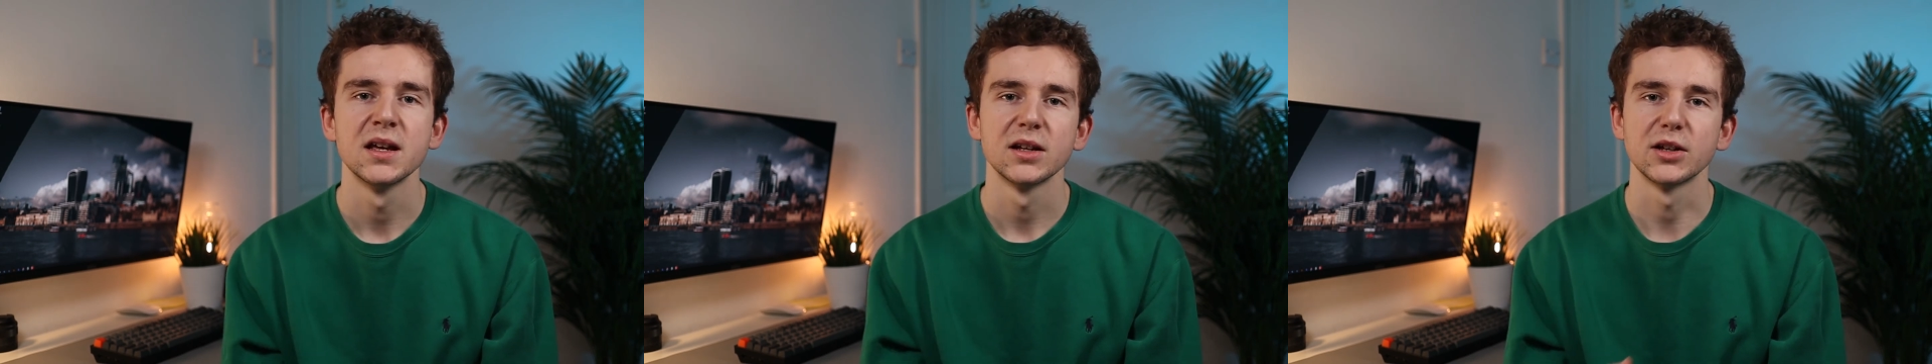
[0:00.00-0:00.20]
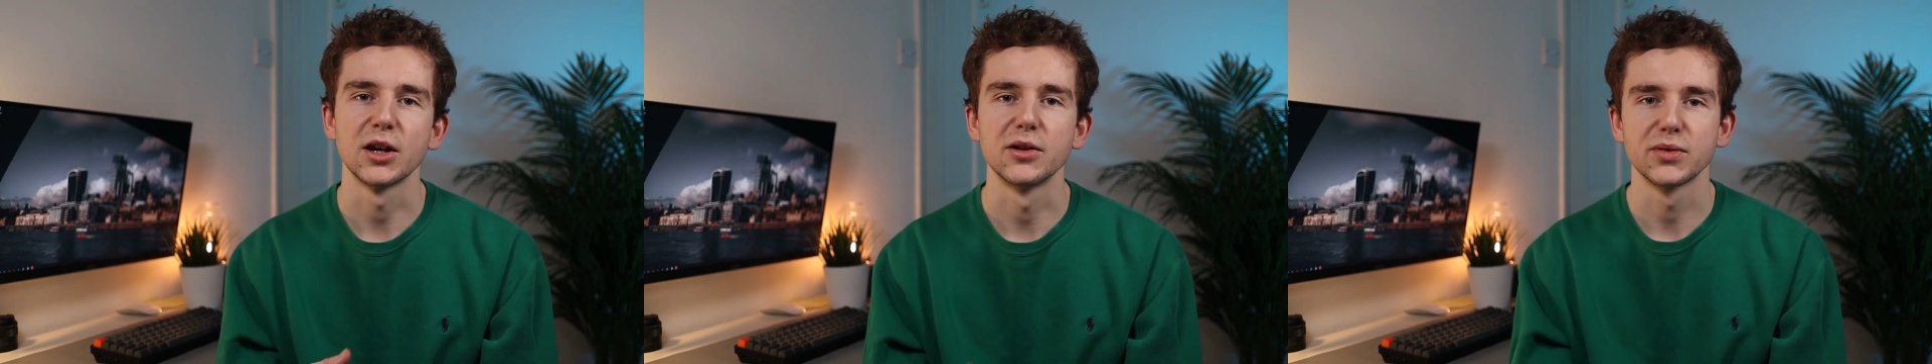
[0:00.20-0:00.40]

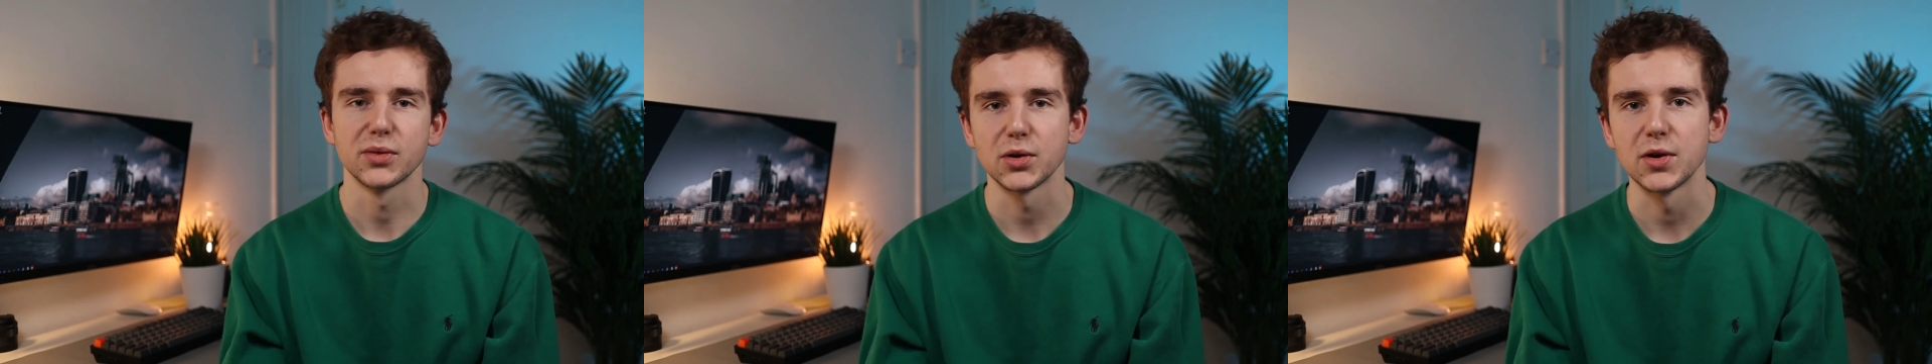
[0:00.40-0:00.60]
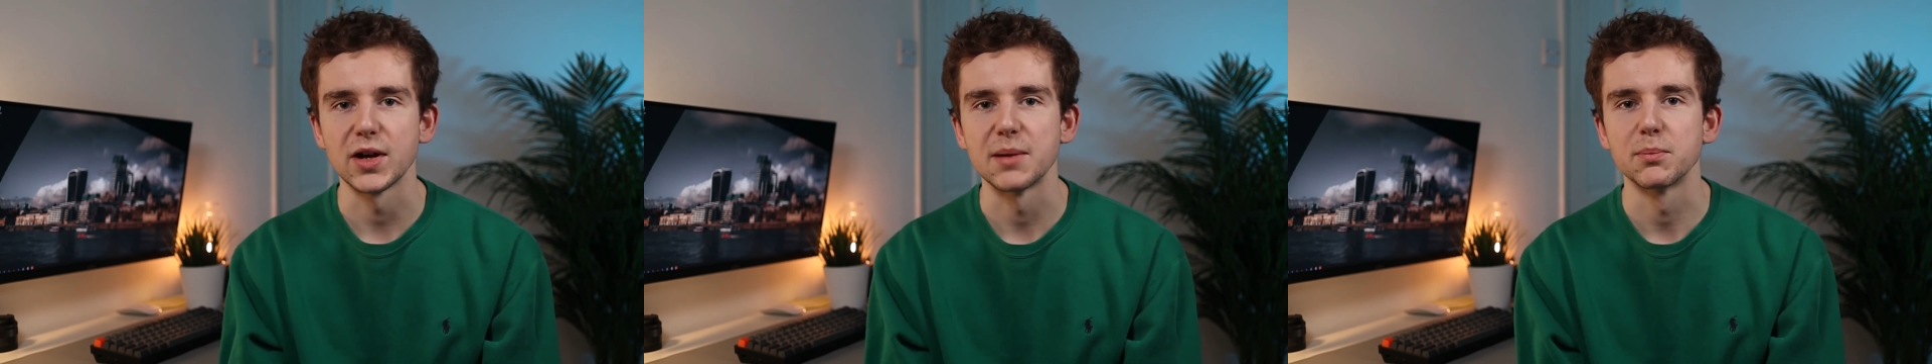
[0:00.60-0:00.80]
go
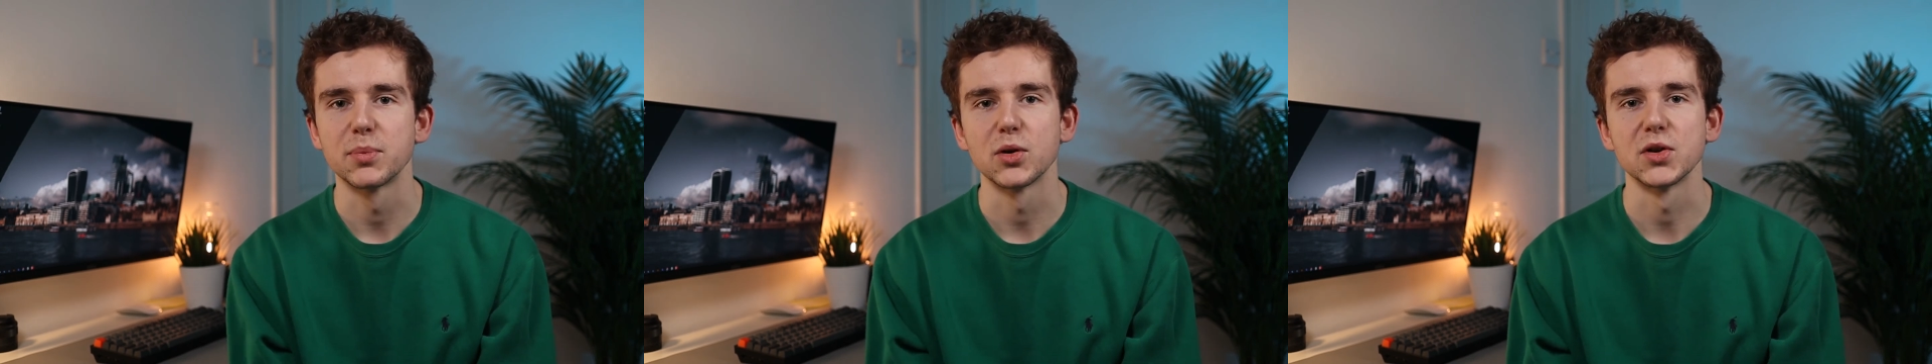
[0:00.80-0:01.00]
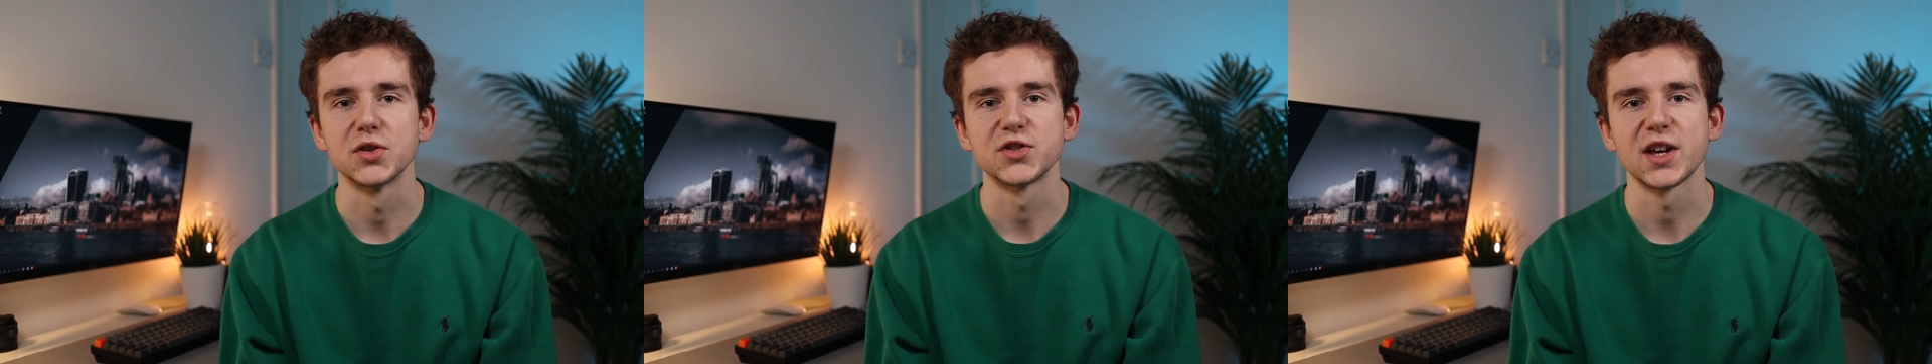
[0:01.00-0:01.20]
through
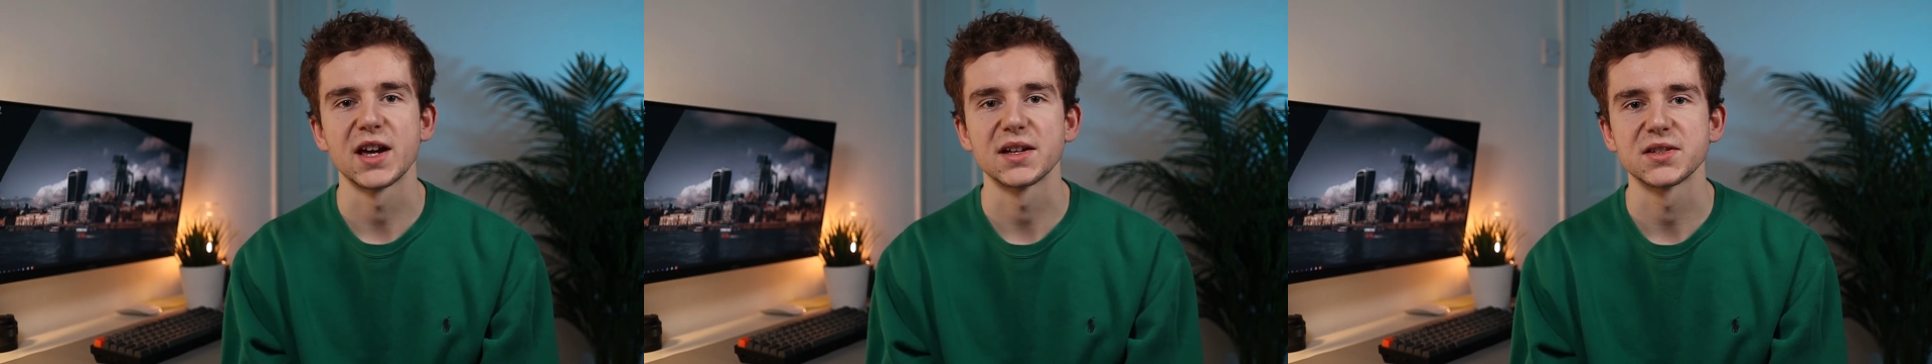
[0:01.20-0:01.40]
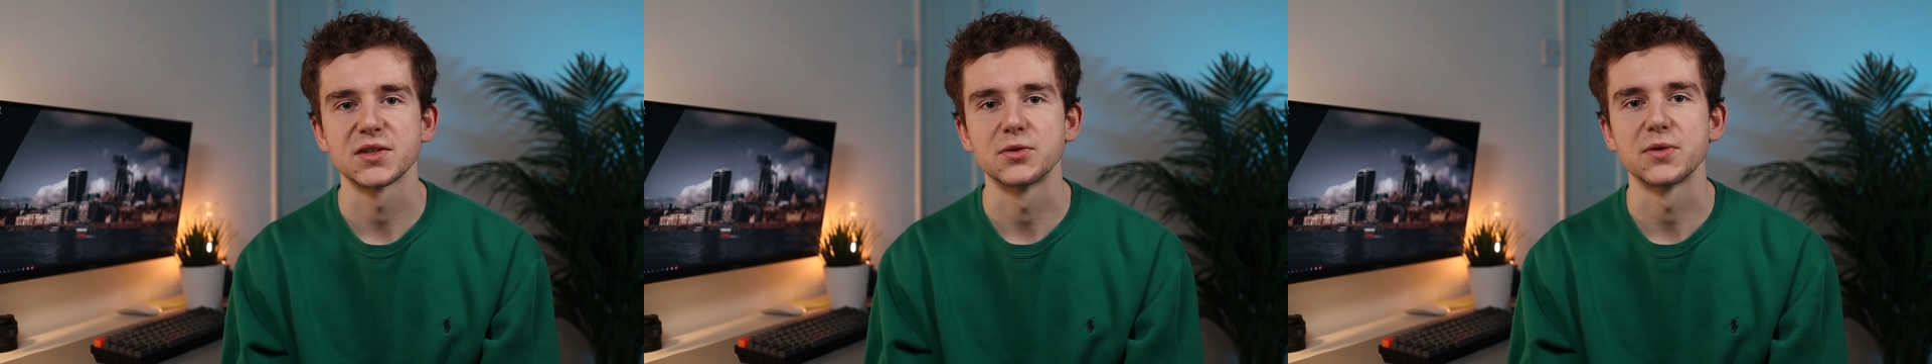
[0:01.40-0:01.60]
import
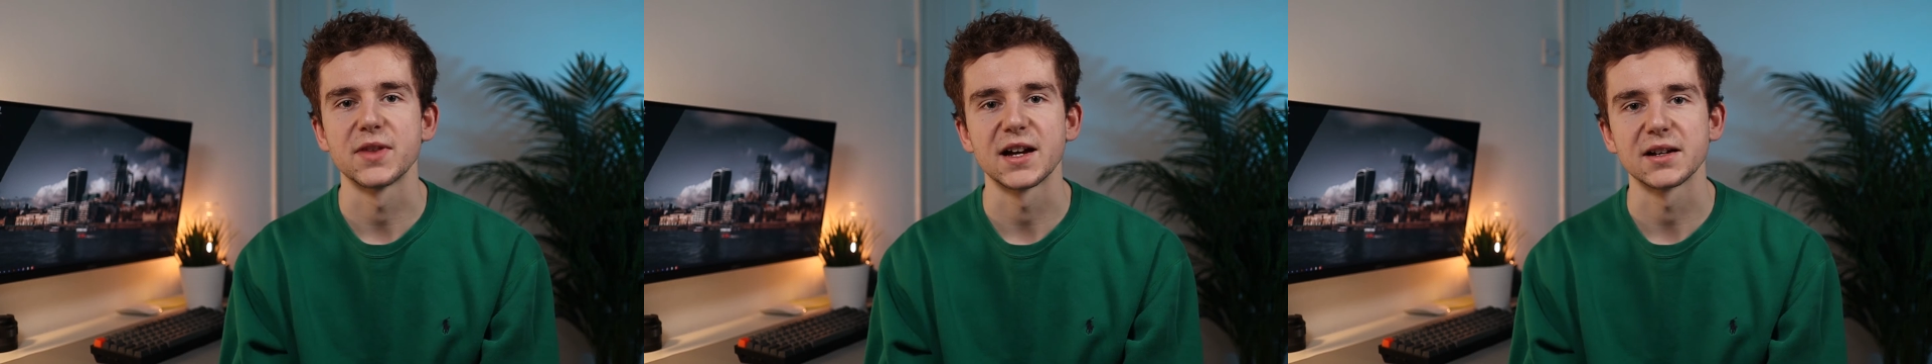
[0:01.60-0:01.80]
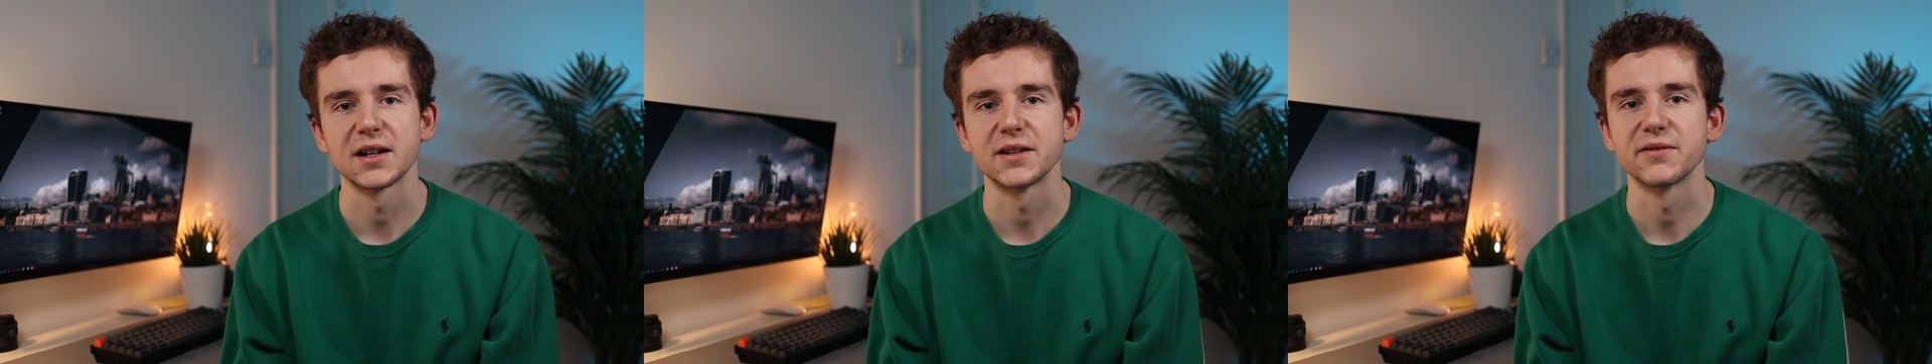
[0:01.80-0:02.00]
checks and all
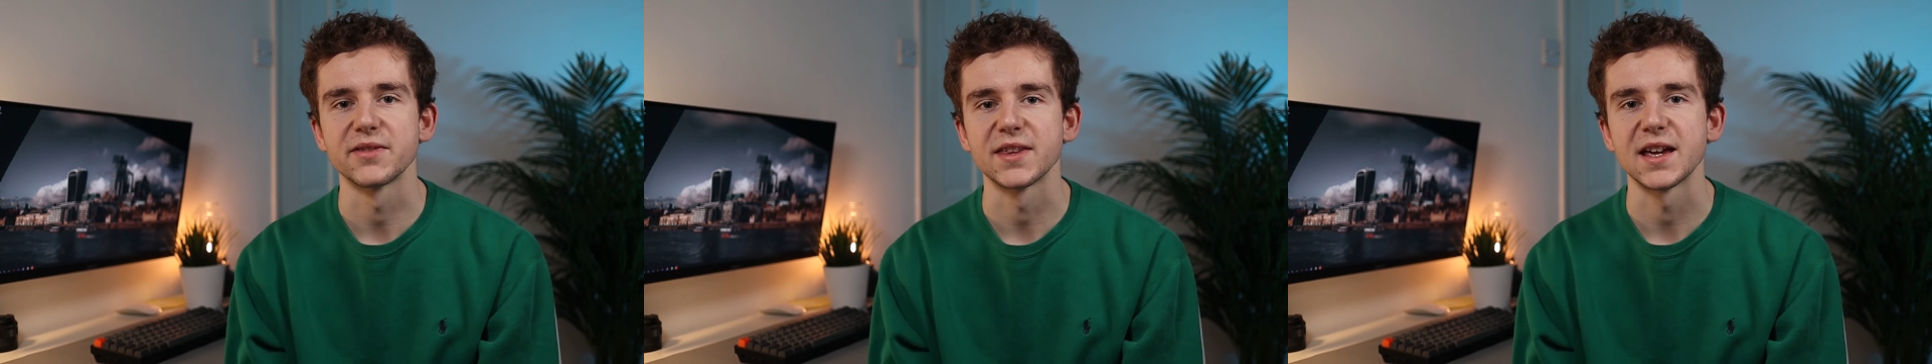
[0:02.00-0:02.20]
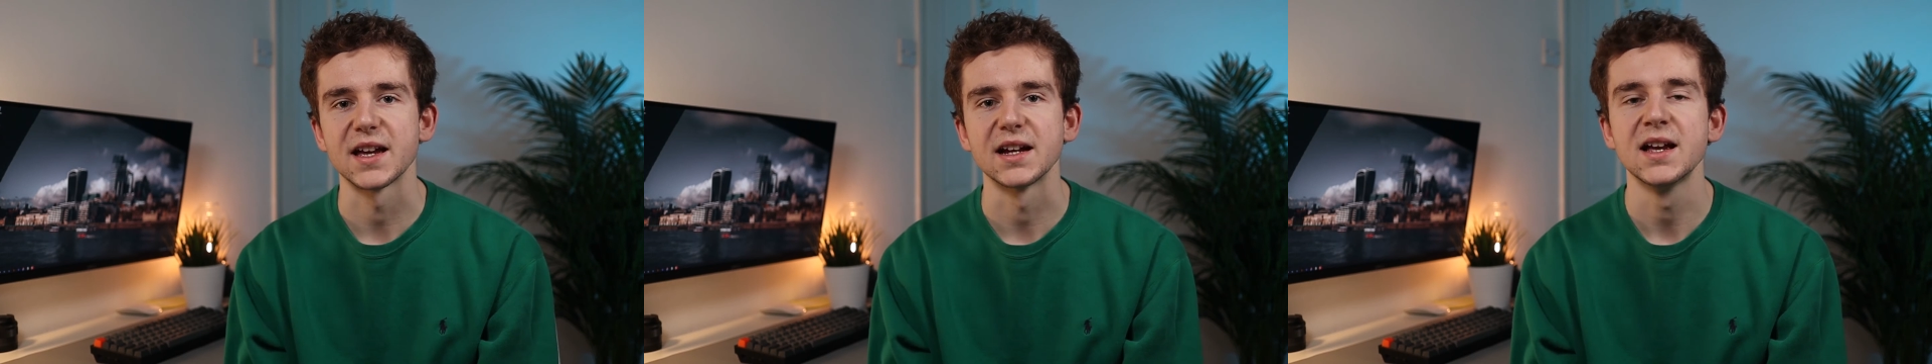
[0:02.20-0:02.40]
that kind of
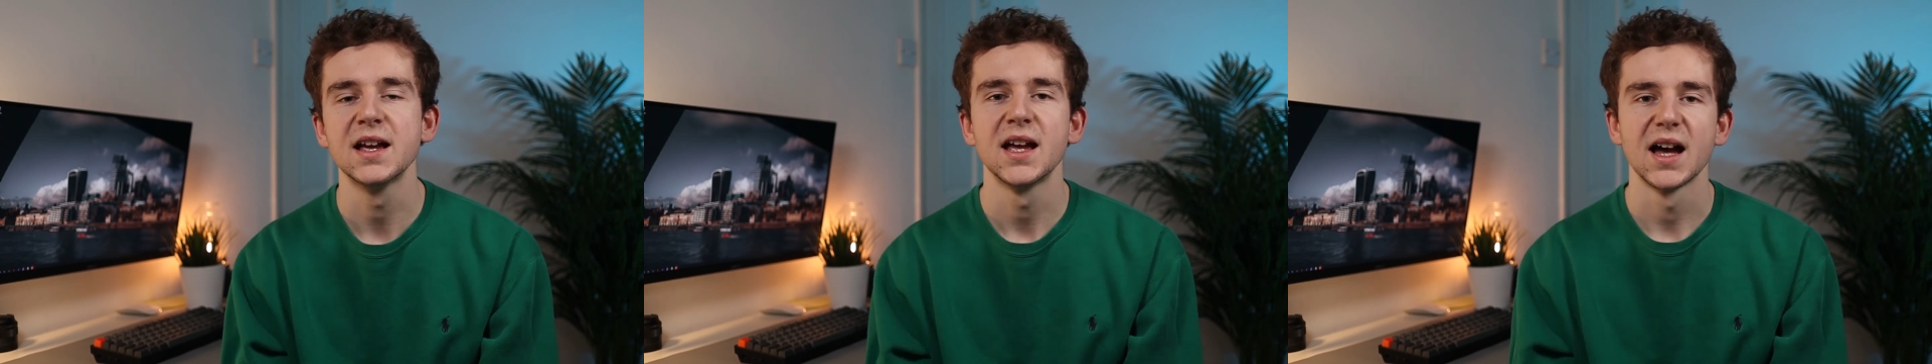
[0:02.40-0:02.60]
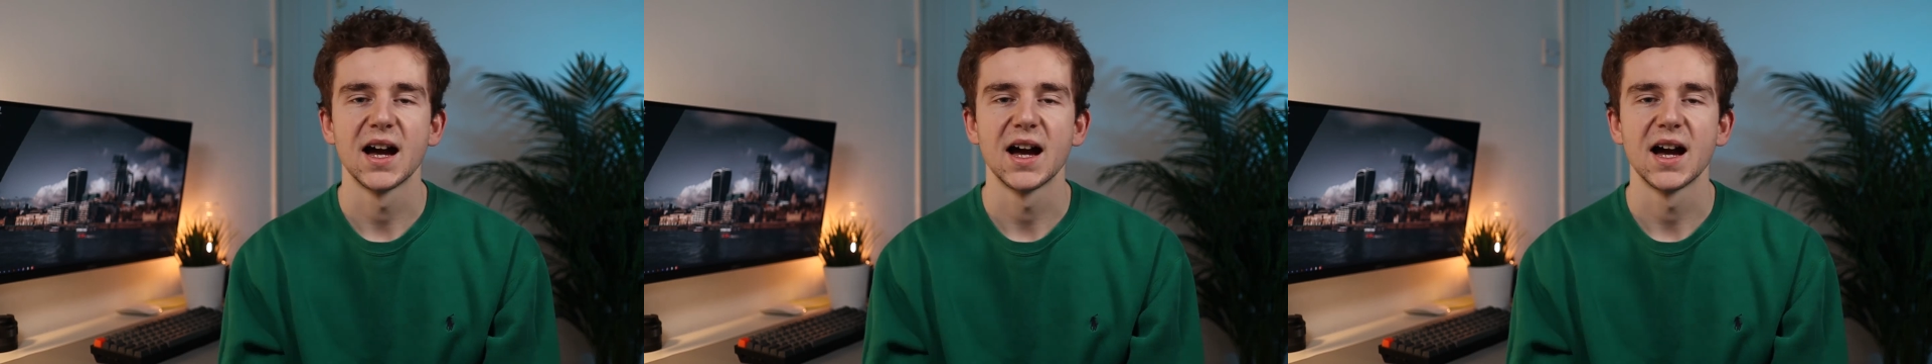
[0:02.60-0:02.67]
thing,